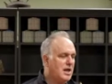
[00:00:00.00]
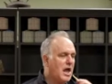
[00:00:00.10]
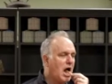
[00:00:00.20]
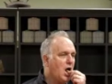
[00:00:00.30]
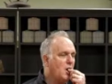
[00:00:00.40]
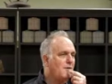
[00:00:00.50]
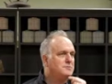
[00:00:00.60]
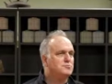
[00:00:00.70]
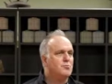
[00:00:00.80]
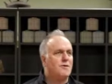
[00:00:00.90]
I thought we wanted to
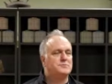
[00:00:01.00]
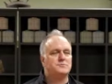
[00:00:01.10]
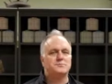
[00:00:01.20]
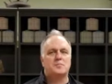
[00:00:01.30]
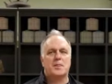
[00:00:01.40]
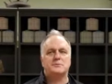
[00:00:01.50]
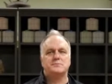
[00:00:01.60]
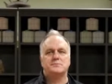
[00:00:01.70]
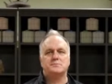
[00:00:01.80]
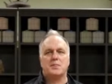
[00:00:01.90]
tell the people the top
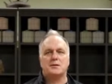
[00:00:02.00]
10.